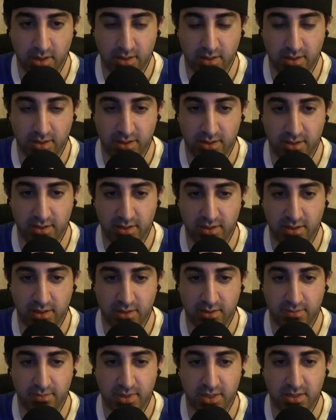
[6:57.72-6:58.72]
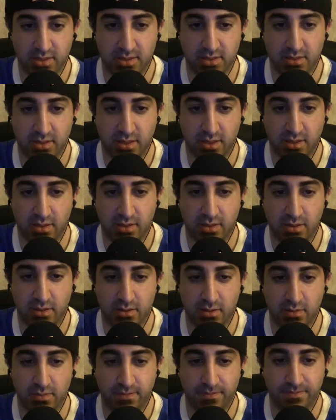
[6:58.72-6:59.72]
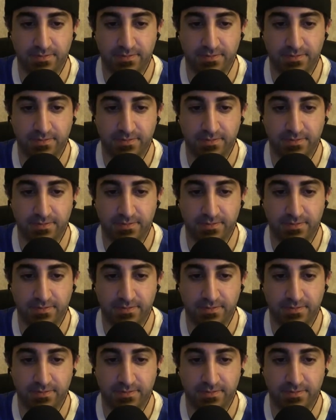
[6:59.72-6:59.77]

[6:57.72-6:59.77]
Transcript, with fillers: Um, let's see here.